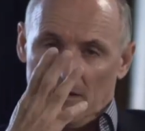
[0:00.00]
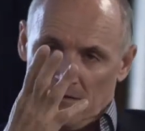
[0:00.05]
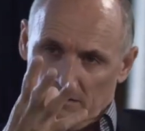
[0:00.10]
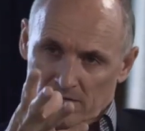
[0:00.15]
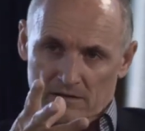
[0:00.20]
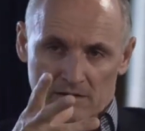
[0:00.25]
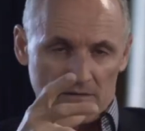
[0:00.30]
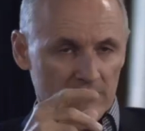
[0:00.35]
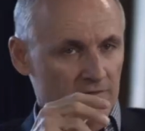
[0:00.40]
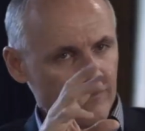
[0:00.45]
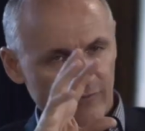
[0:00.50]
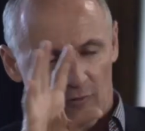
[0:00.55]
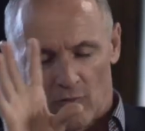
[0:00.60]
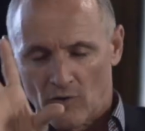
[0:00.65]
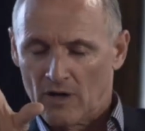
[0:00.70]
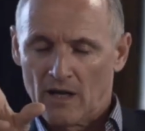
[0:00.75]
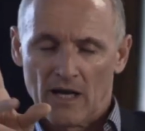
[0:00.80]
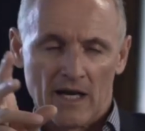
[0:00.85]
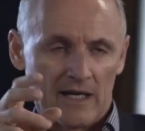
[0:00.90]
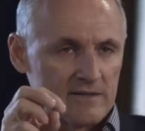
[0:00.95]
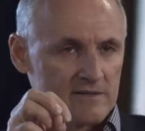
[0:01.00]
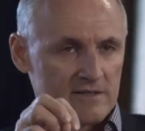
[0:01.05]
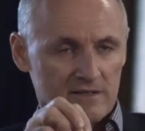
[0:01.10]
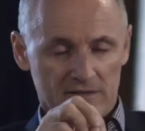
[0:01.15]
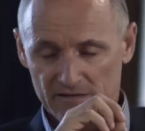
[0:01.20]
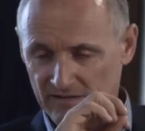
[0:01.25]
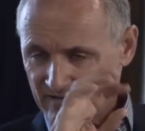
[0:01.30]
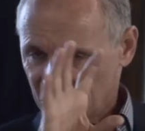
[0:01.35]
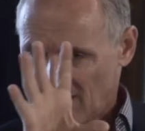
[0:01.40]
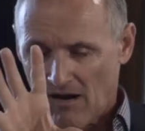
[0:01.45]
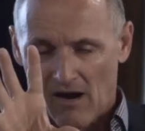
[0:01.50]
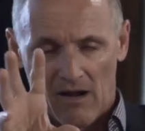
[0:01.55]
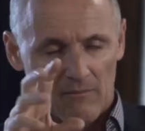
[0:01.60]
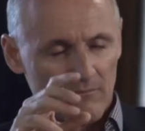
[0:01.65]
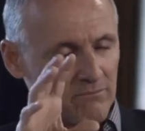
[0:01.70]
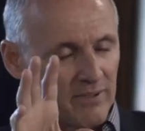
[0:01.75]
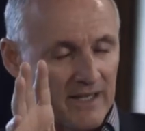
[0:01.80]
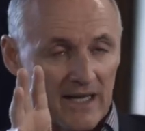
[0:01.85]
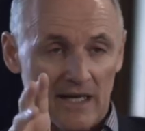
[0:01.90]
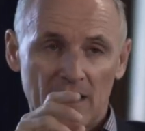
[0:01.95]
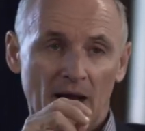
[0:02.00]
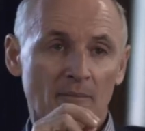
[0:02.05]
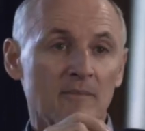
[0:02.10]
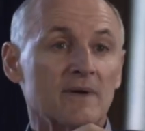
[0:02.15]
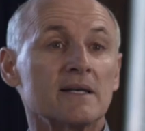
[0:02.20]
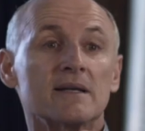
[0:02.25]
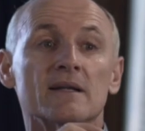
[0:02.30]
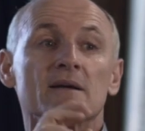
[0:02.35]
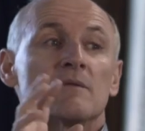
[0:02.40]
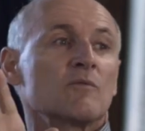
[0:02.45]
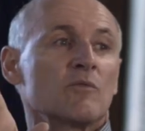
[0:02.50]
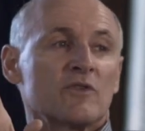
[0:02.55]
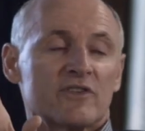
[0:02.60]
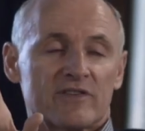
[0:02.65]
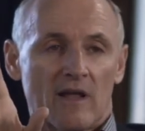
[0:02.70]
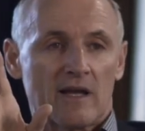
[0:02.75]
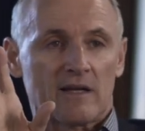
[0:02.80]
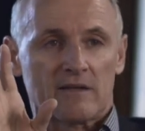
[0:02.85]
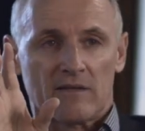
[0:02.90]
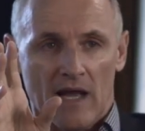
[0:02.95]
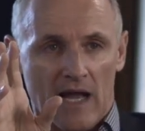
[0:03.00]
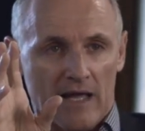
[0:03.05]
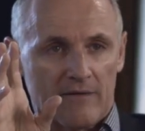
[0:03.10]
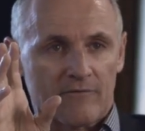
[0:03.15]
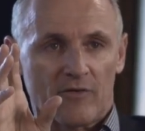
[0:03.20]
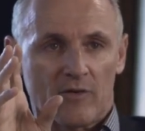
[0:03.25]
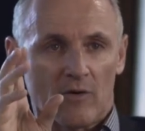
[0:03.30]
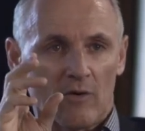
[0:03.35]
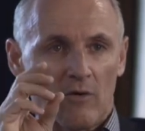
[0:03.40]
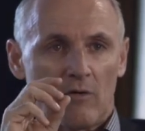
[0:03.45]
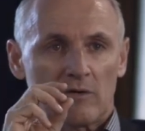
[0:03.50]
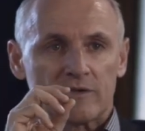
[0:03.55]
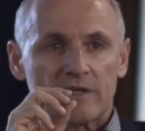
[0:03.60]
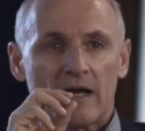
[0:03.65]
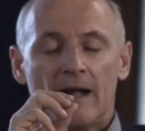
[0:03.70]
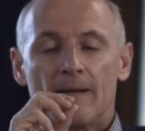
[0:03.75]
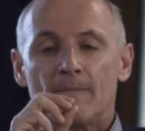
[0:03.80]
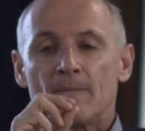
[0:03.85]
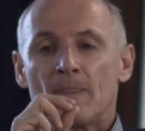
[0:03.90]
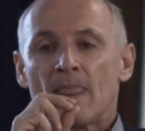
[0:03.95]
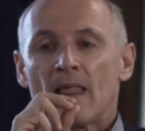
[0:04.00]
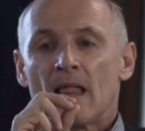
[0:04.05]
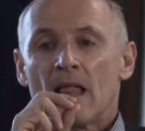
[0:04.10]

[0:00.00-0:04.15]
Uh, four lines in, stop, bad. I mean, it was like that for the whole time.